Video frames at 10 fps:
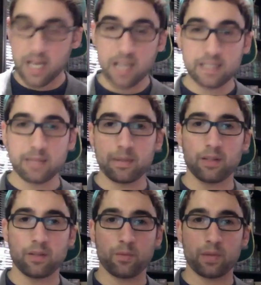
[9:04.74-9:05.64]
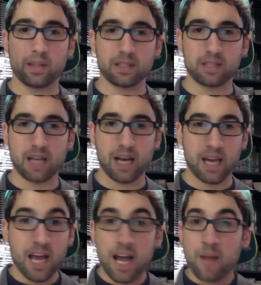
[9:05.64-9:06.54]
Same thing with this guy.
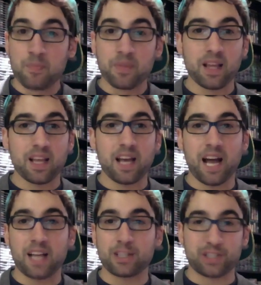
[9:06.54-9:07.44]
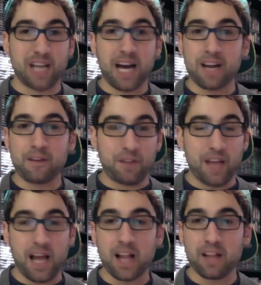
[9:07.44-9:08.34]
I just got it for
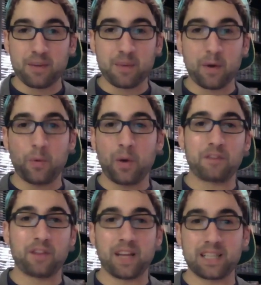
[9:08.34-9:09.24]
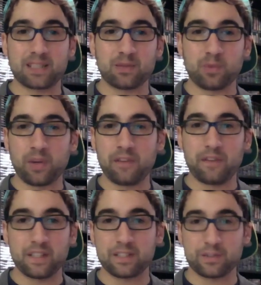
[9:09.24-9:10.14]
the hell of it. My wife likes Wii
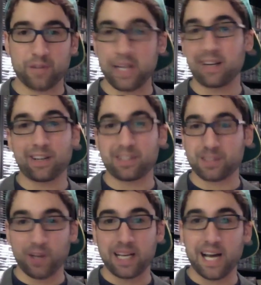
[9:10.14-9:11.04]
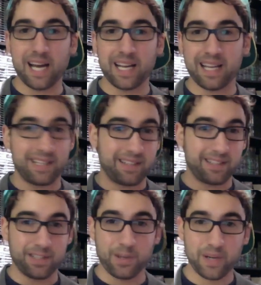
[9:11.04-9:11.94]
Fit Trainer, so I got it,
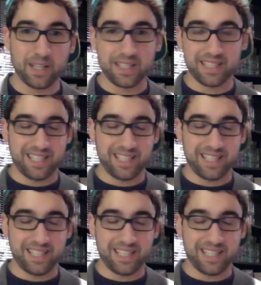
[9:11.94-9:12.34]
and you know what?